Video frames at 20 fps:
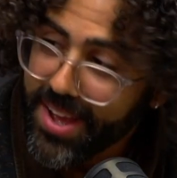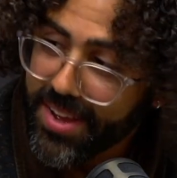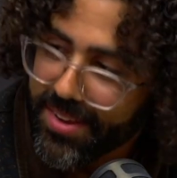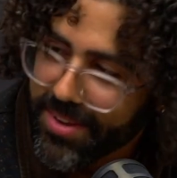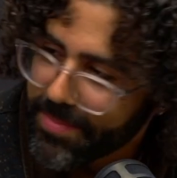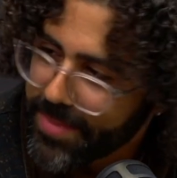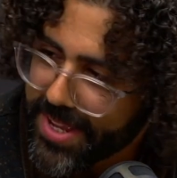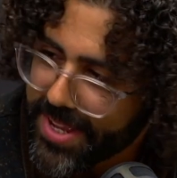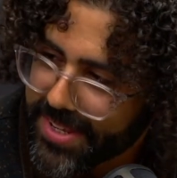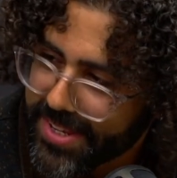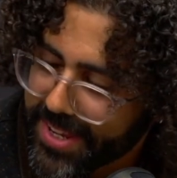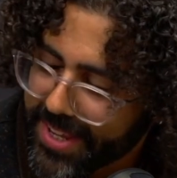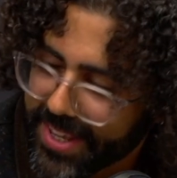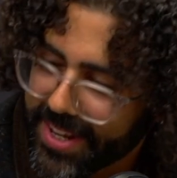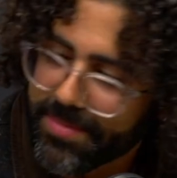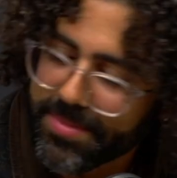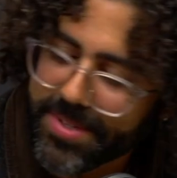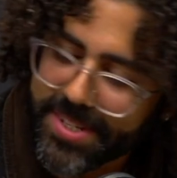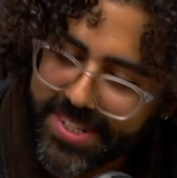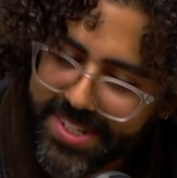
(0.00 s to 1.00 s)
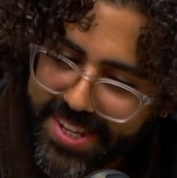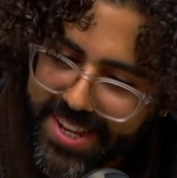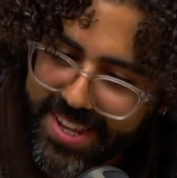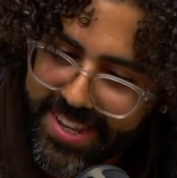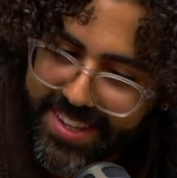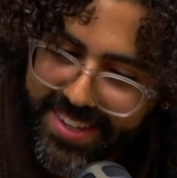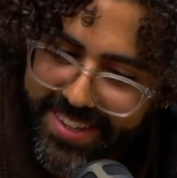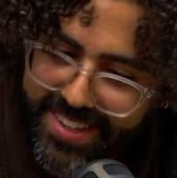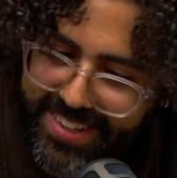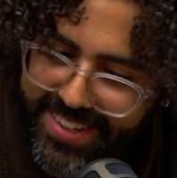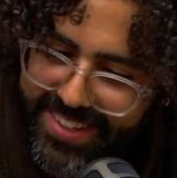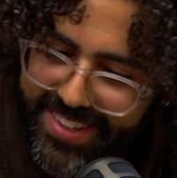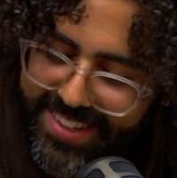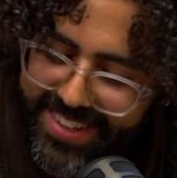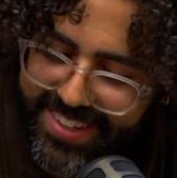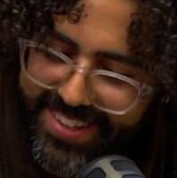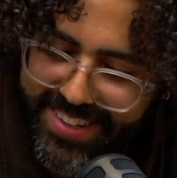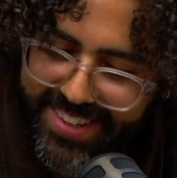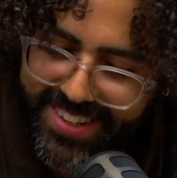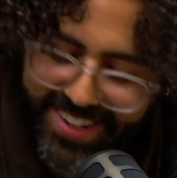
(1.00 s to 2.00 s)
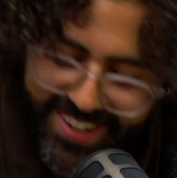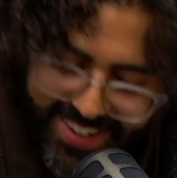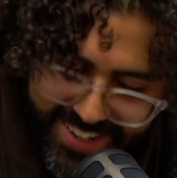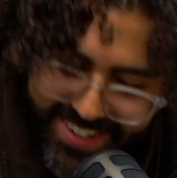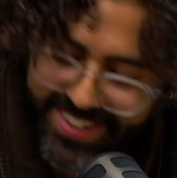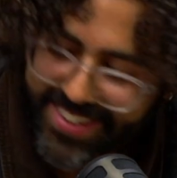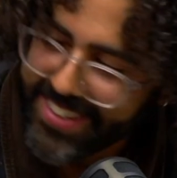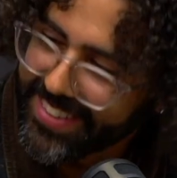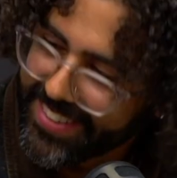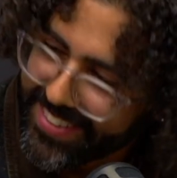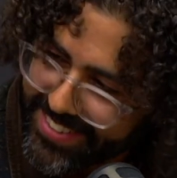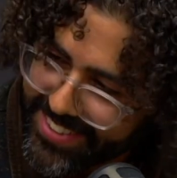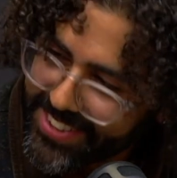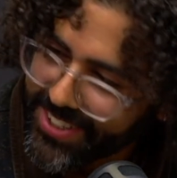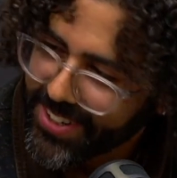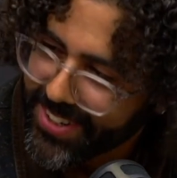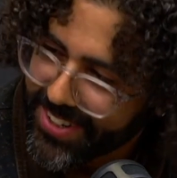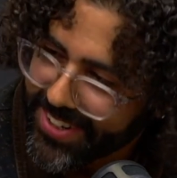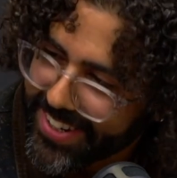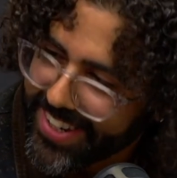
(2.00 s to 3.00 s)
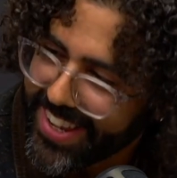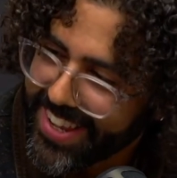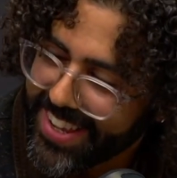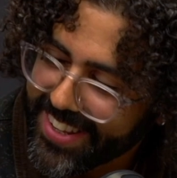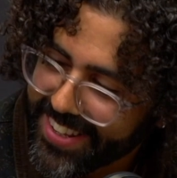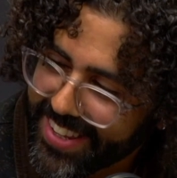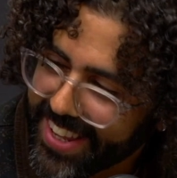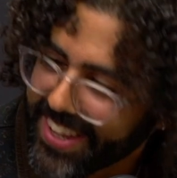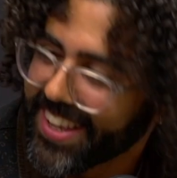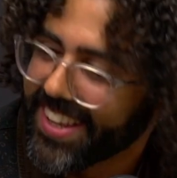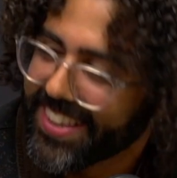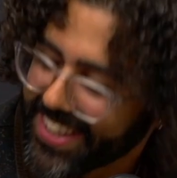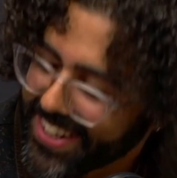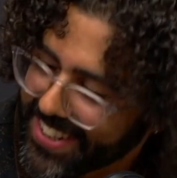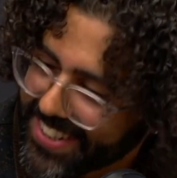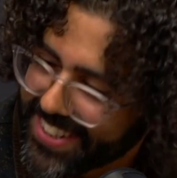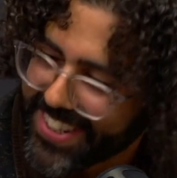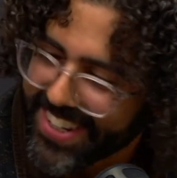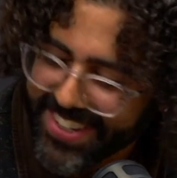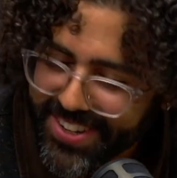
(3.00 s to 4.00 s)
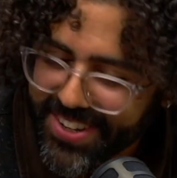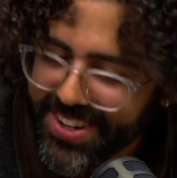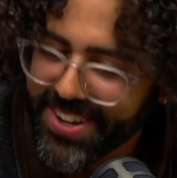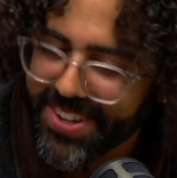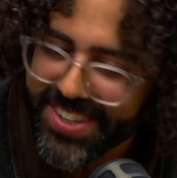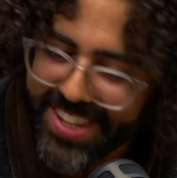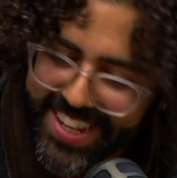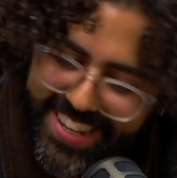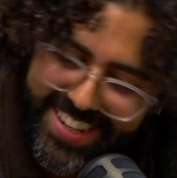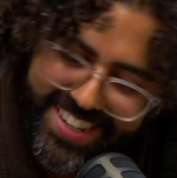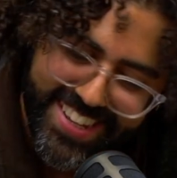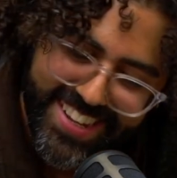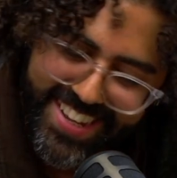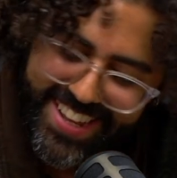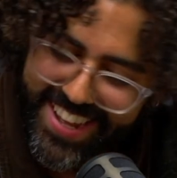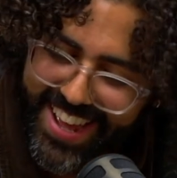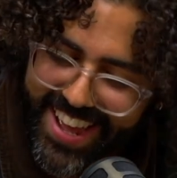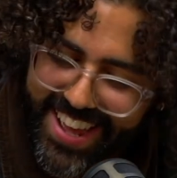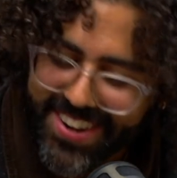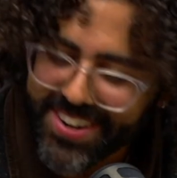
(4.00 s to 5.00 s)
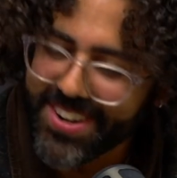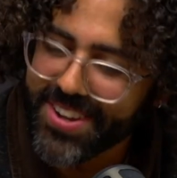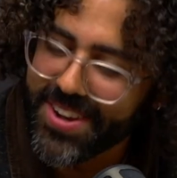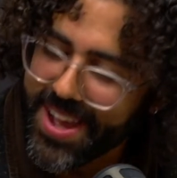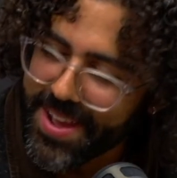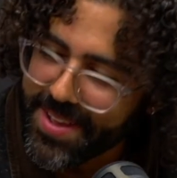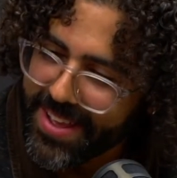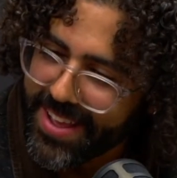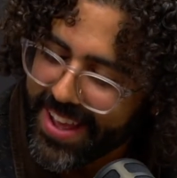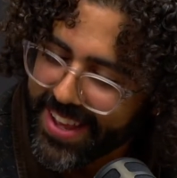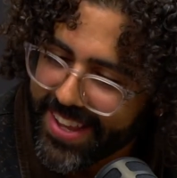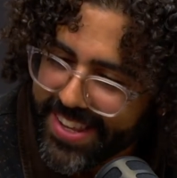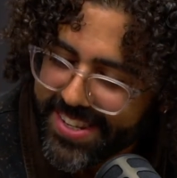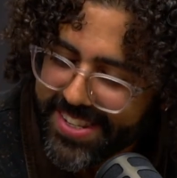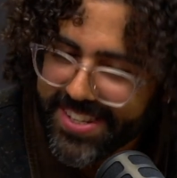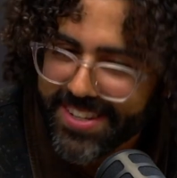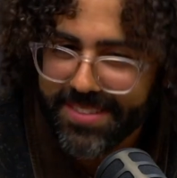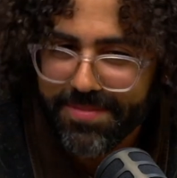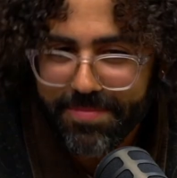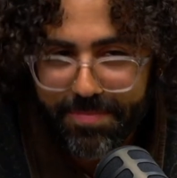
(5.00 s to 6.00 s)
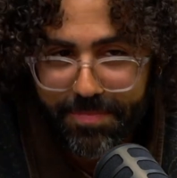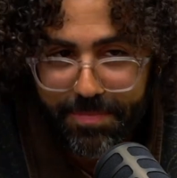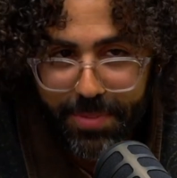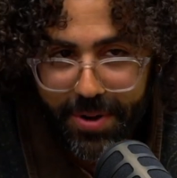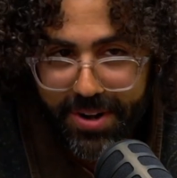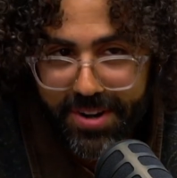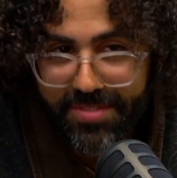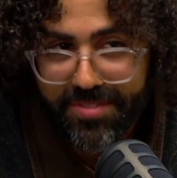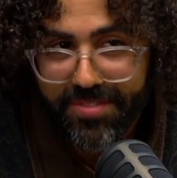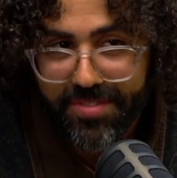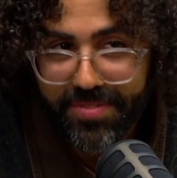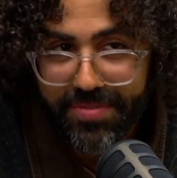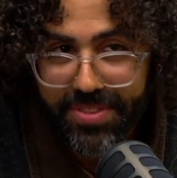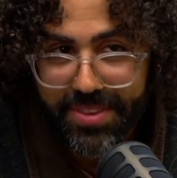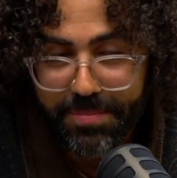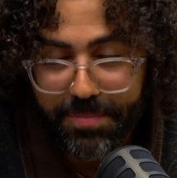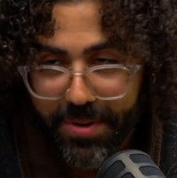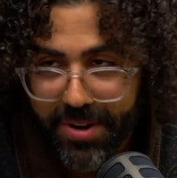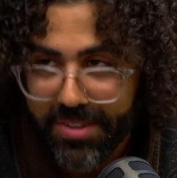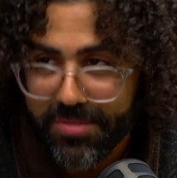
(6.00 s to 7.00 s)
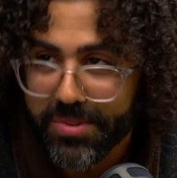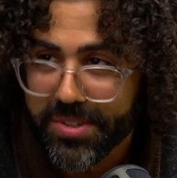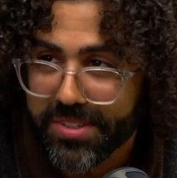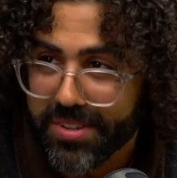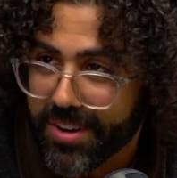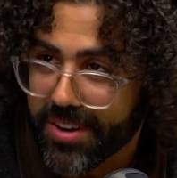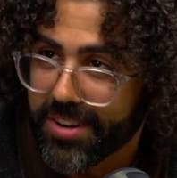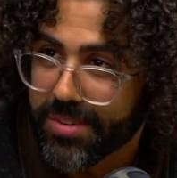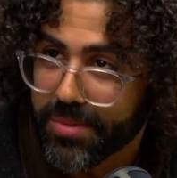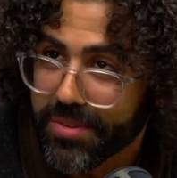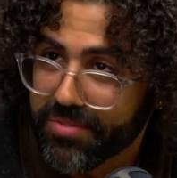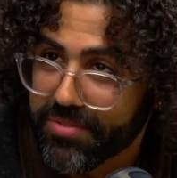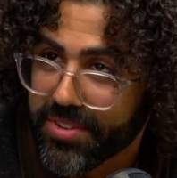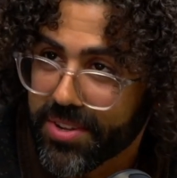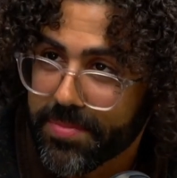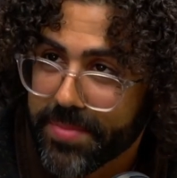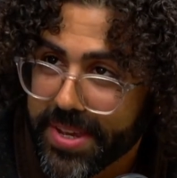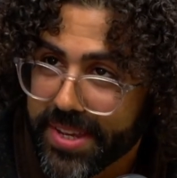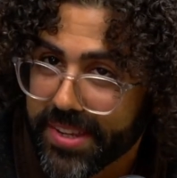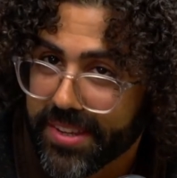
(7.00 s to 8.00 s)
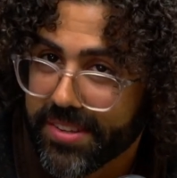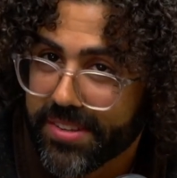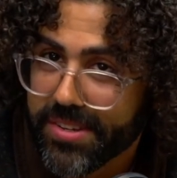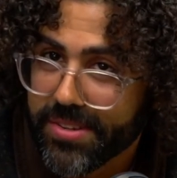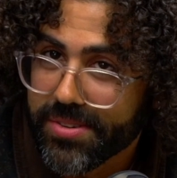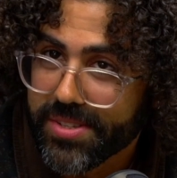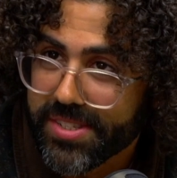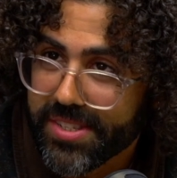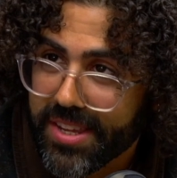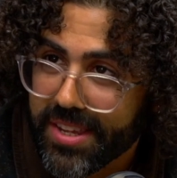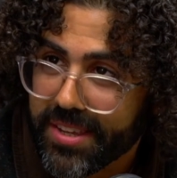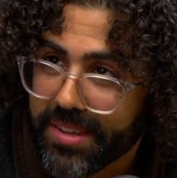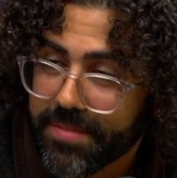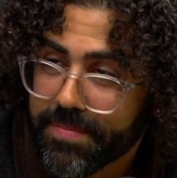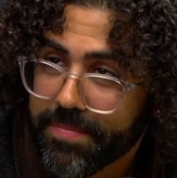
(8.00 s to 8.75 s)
amazing. And I'm just like, sure, yeah. Like, you know, like, I don't know. I guess part of what's hard with filmmaking too is like,